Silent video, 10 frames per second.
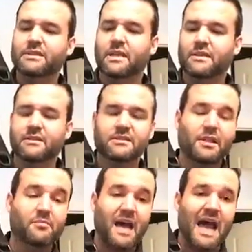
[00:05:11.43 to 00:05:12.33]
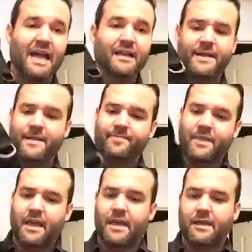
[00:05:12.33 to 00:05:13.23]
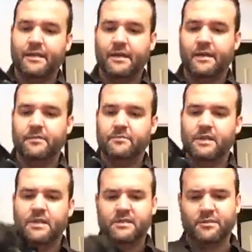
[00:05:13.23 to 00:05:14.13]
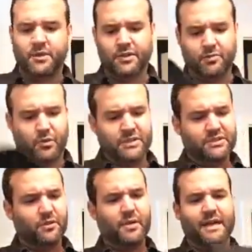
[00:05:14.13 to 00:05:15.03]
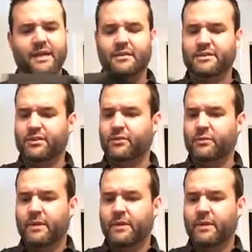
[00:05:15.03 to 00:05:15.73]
The sling bag, and some other good points to it back here too.